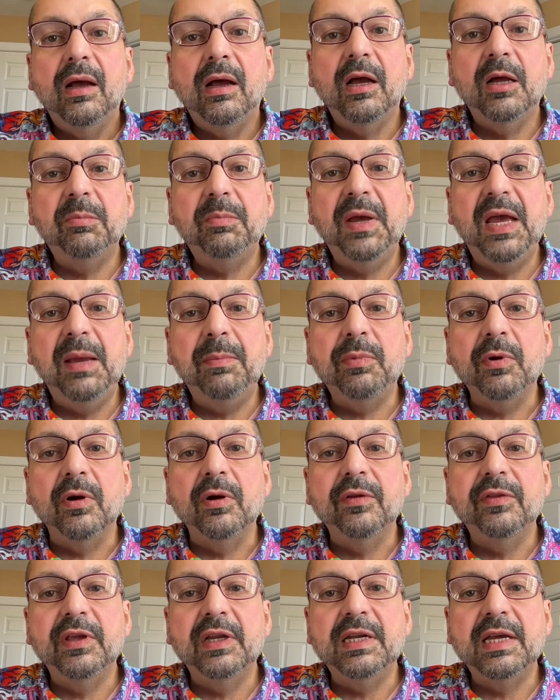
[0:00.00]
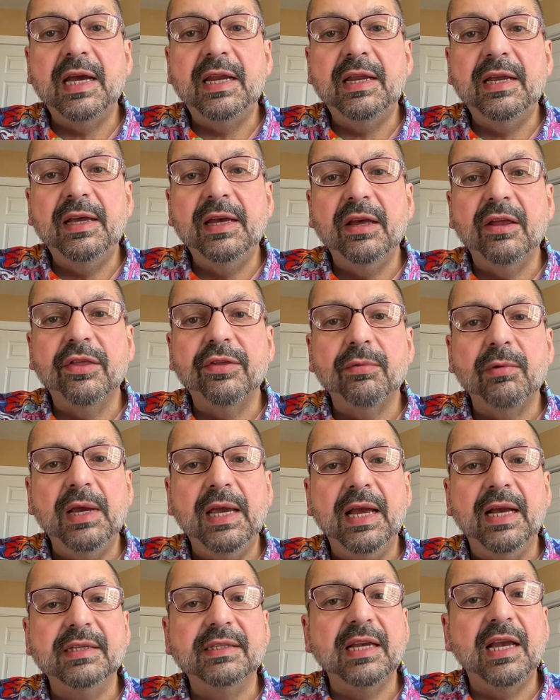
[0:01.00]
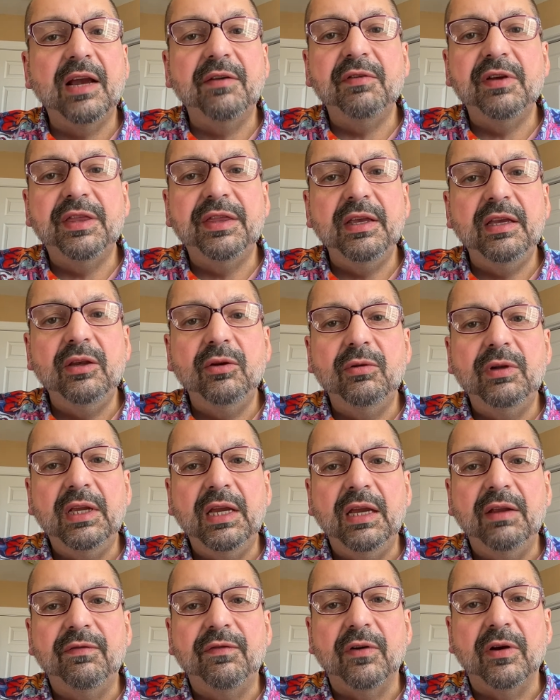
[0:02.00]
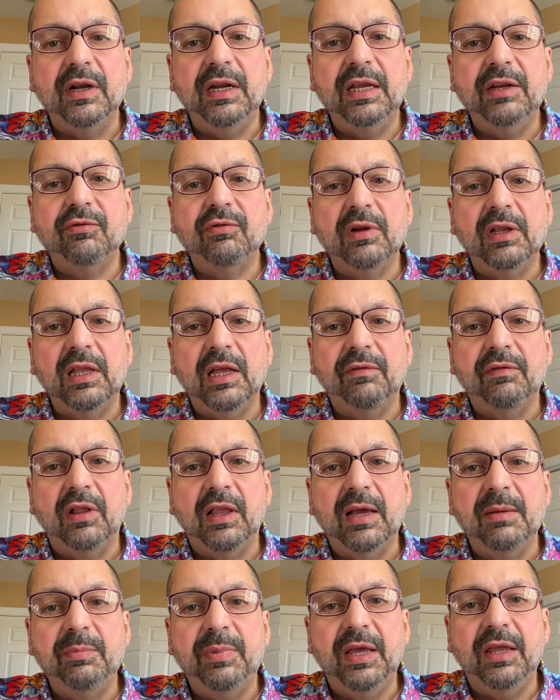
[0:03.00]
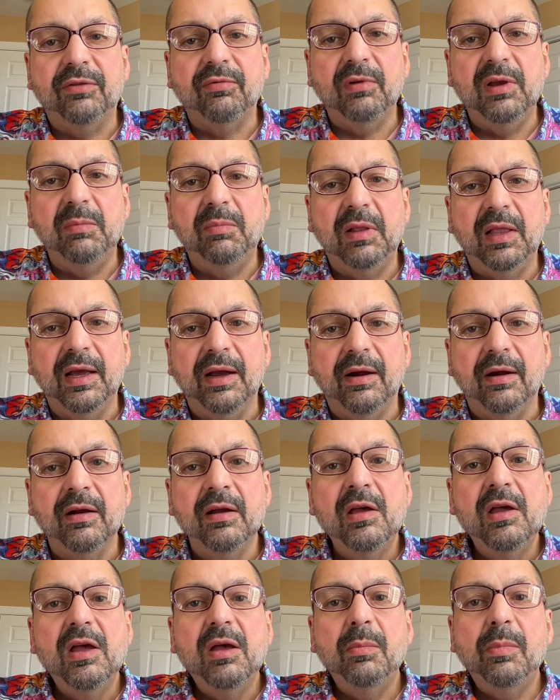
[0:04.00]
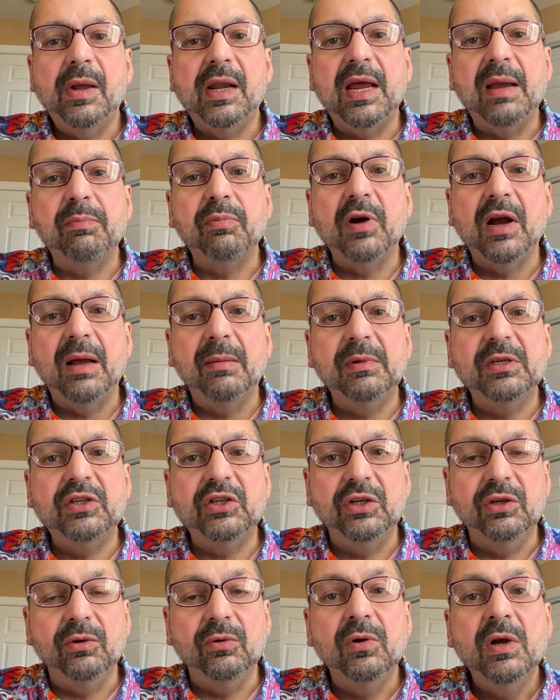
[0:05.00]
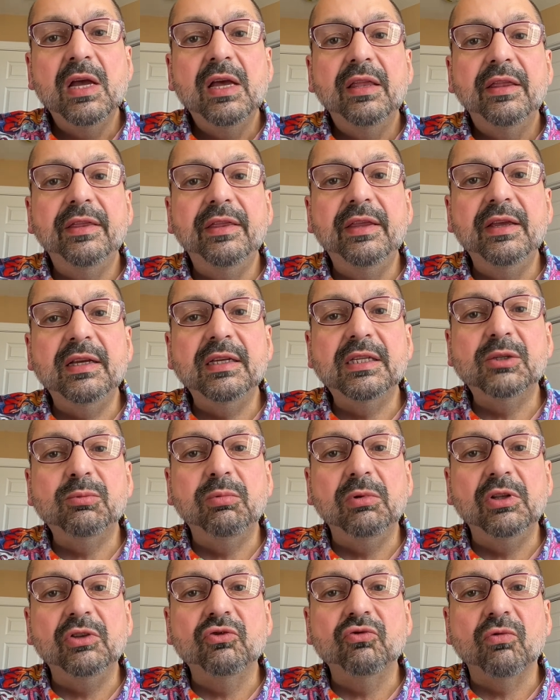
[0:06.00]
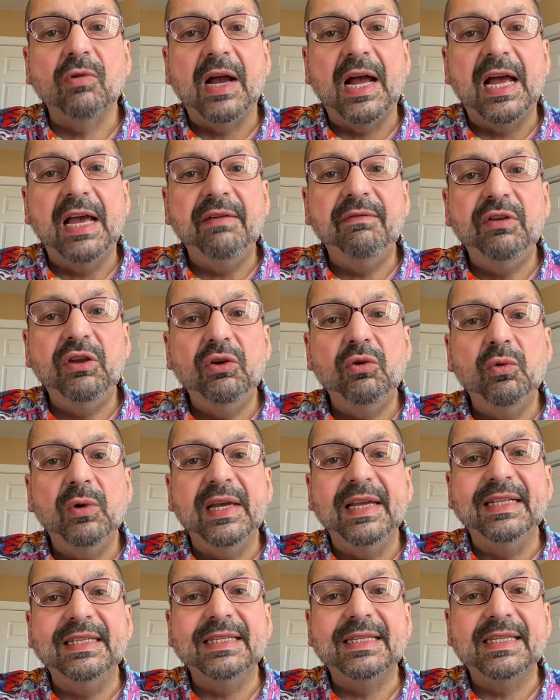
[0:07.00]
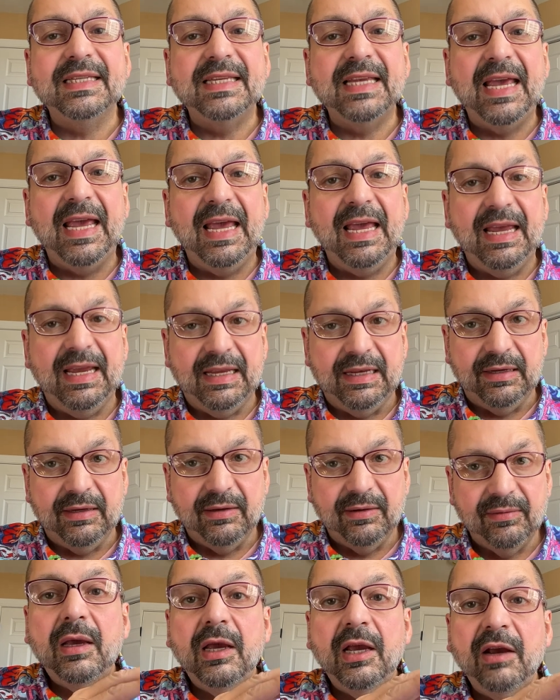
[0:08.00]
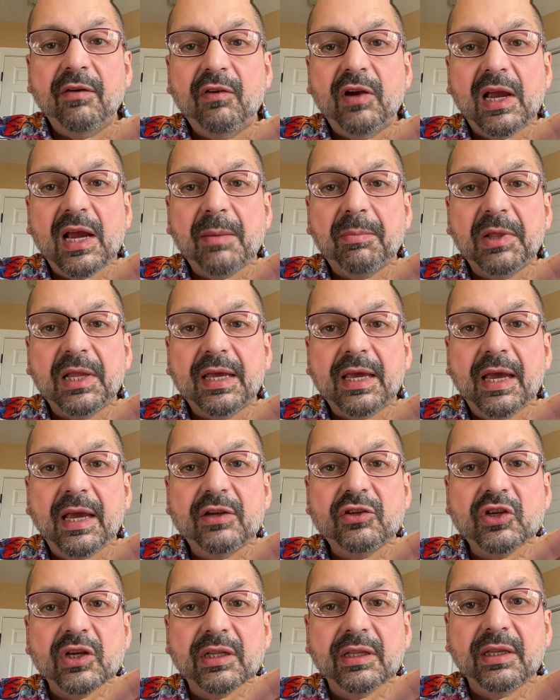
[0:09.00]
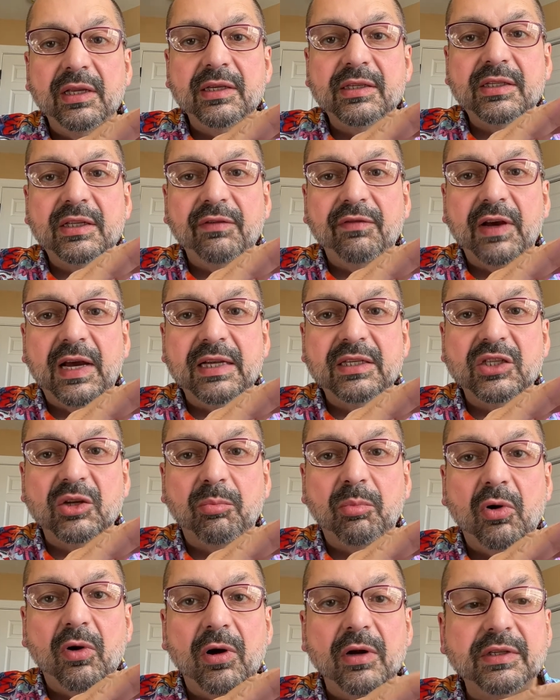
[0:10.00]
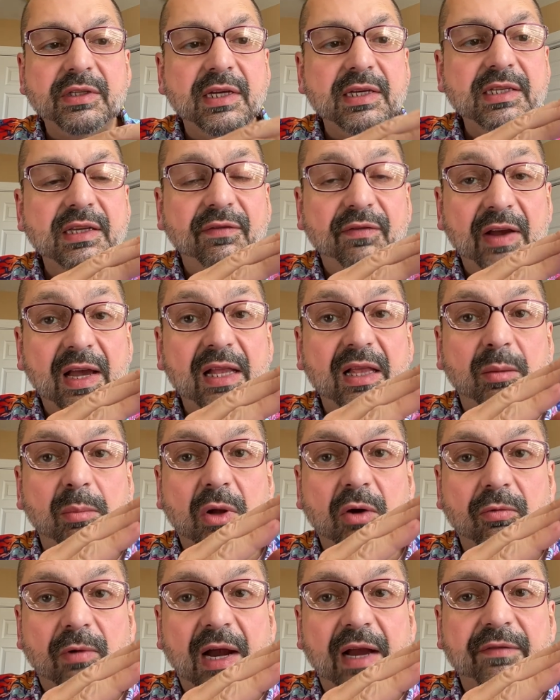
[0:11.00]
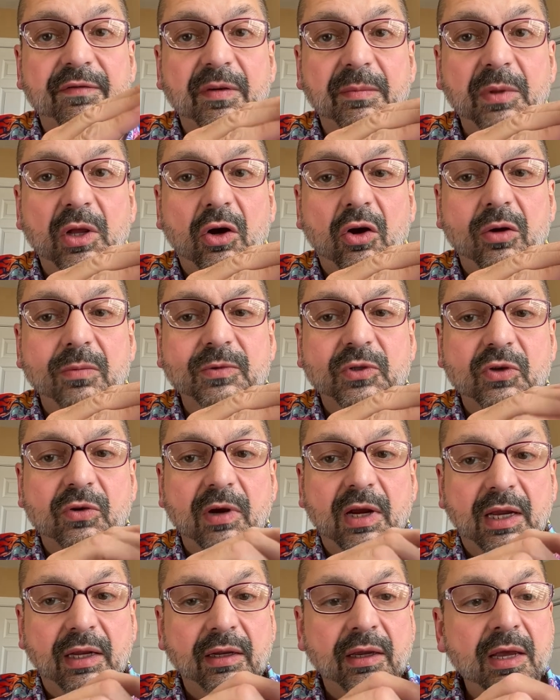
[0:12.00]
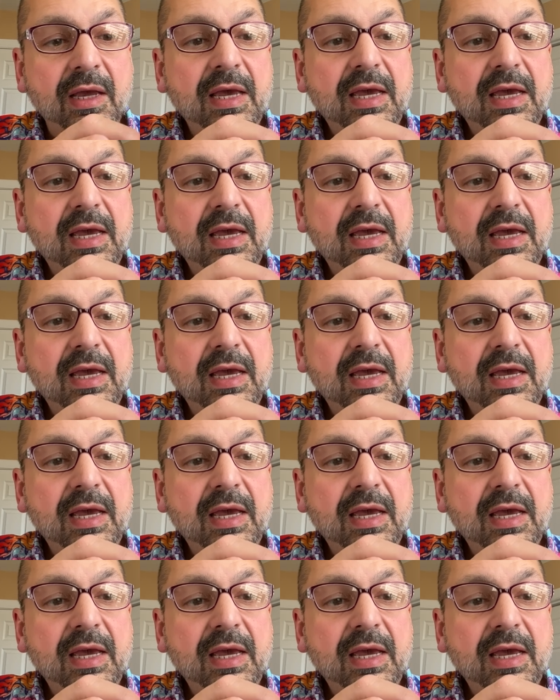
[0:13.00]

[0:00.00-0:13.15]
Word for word: On paper, the Nightingale 3 has everything you need for an entry-level MP3 player, but I promise you, this will drive you insane. Every application this device supports is available right from the home screen,